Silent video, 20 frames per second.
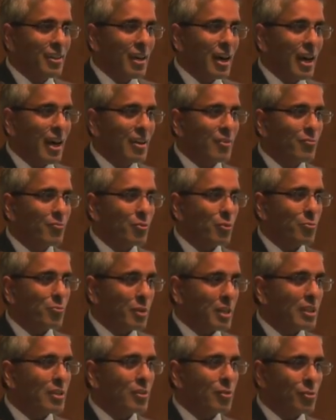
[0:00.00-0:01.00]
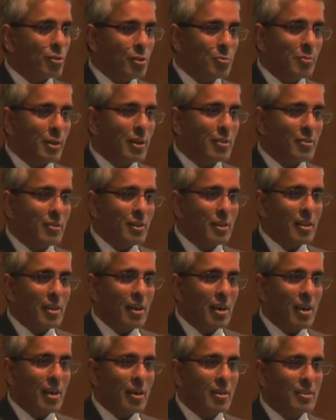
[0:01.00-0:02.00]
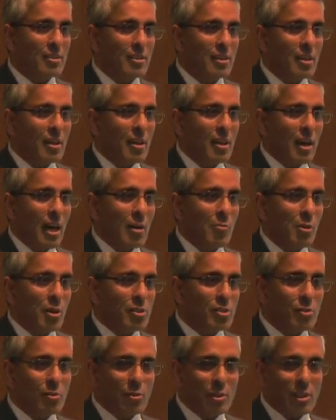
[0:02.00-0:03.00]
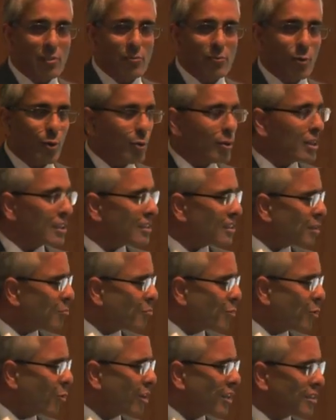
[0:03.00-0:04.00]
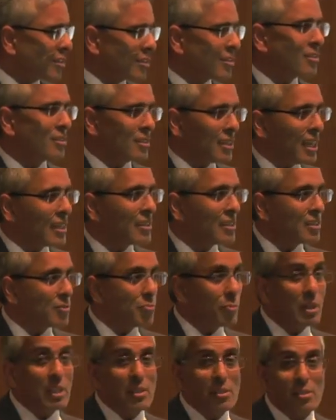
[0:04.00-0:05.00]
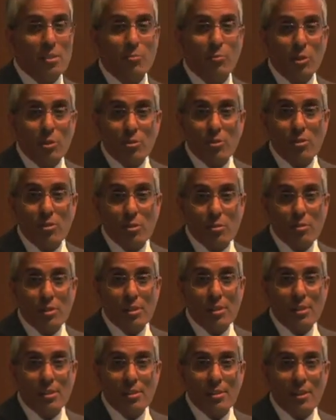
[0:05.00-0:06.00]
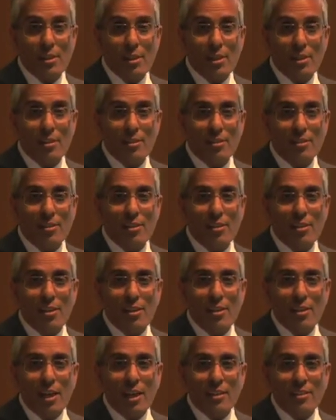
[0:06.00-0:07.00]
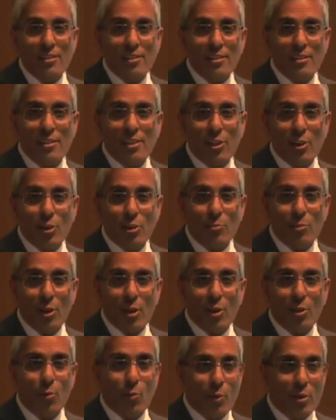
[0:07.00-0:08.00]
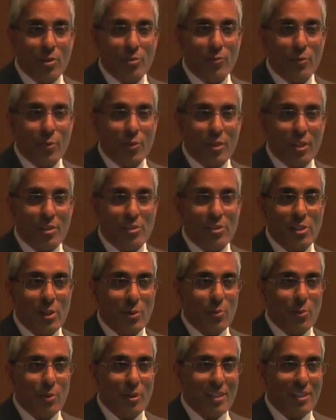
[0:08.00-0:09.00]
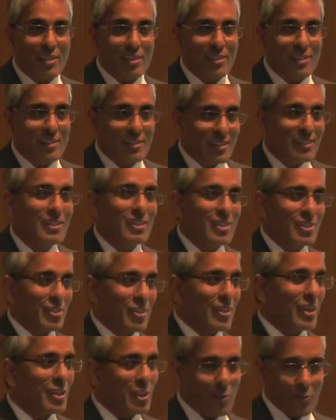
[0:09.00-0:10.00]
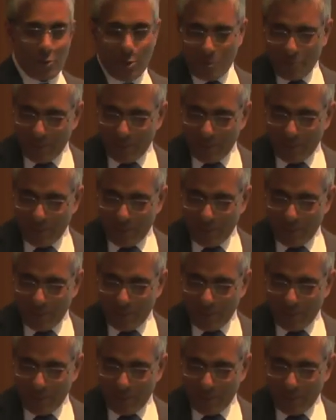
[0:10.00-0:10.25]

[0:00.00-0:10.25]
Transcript: uh, for me to learn about. And I'm also looking forward at some point getting to meet some of your students and, and hear about all the wonderful things they're working on. So thank you very